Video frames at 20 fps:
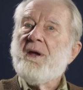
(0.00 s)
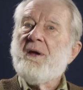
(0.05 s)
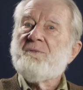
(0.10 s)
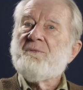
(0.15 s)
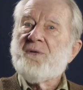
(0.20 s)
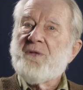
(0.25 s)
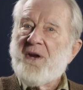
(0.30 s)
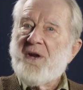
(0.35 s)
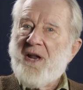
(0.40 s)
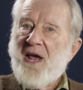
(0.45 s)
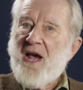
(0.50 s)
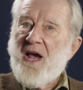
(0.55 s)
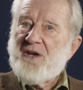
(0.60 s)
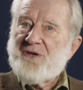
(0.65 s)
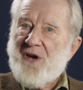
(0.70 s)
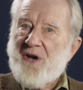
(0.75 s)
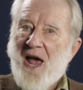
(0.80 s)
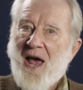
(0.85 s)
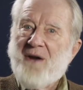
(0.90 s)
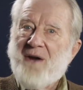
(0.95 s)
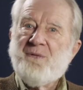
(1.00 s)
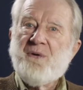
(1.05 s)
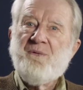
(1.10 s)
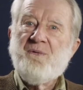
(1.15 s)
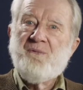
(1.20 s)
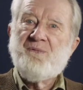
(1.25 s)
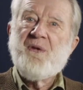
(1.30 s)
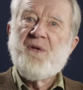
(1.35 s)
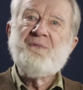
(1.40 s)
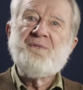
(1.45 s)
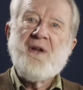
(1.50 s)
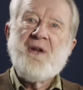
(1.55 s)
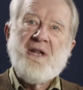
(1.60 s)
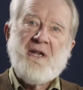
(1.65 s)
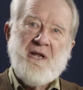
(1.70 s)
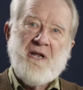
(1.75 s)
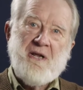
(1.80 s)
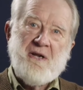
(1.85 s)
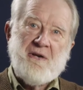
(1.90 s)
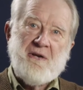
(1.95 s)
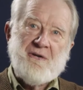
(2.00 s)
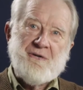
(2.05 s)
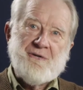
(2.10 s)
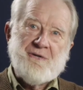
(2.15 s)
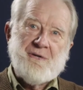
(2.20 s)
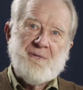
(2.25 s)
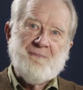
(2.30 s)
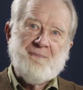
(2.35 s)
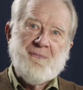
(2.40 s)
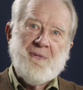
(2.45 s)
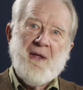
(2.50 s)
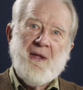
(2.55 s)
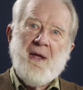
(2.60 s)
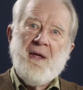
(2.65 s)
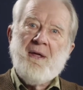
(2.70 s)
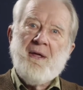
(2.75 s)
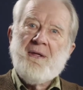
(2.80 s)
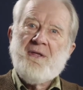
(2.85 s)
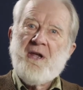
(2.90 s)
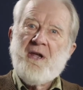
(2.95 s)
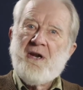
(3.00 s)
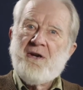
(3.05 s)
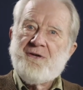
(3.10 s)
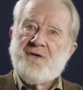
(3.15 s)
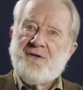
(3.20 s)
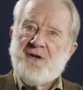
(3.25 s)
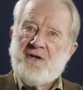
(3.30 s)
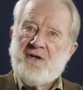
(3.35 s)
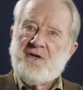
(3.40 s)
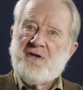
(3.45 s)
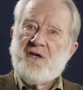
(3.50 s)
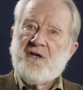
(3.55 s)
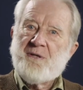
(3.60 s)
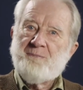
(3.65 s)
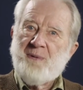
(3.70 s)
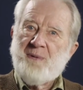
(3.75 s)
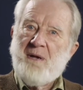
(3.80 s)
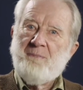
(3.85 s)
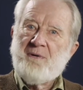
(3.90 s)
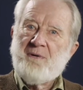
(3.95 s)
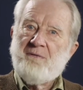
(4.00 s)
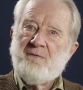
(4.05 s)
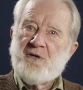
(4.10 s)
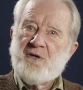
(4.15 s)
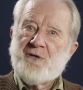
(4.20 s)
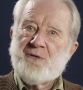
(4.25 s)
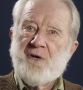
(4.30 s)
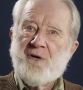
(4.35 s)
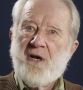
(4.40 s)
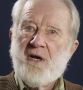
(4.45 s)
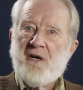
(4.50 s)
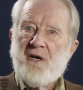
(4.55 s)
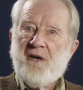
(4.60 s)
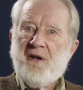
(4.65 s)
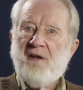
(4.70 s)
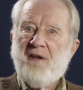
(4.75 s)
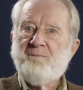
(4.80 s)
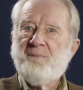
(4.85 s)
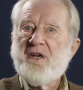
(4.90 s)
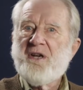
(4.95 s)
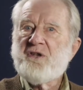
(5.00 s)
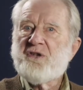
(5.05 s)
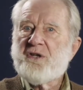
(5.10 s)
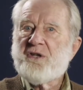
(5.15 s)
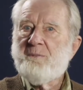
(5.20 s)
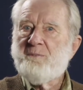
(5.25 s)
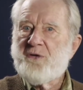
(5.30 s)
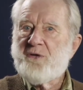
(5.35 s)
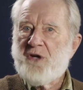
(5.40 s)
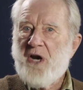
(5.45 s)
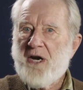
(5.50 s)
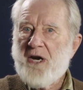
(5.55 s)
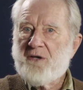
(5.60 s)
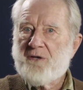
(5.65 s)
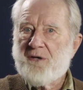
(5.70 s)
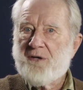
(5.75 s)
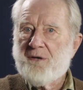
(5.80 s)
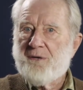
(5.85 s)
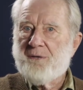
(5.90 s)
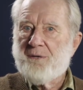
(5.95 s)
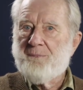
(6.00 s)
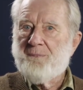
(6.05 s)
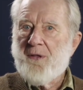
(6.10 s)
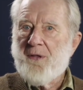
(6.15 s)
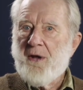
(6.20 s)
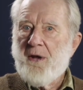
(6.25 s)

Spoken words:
For the last 150 years, the Indigenous people of Australia have been subjected